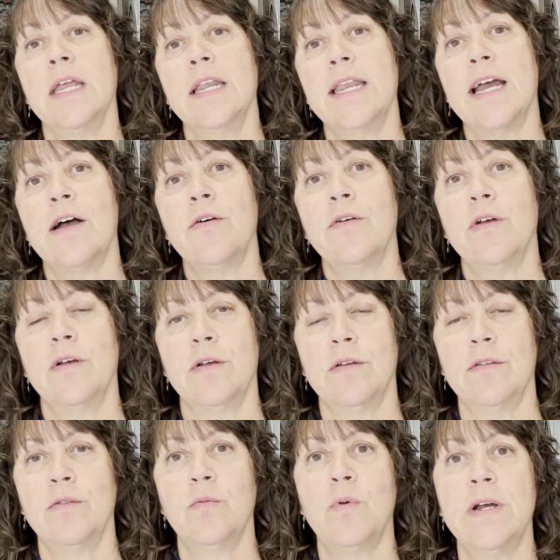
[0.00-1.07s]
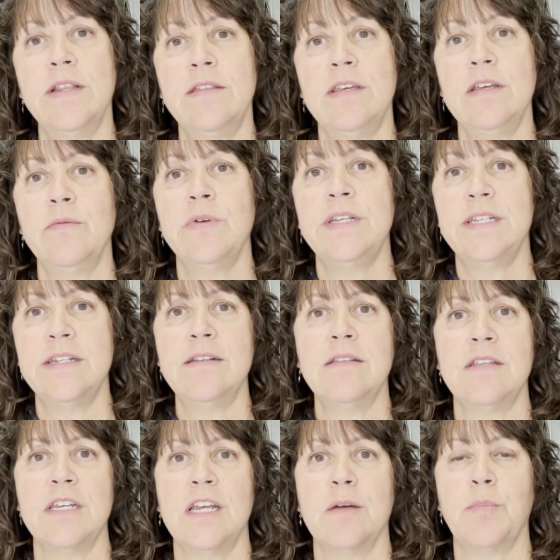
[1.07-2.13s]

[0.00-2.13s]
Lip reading: Now, the one thing we didn't think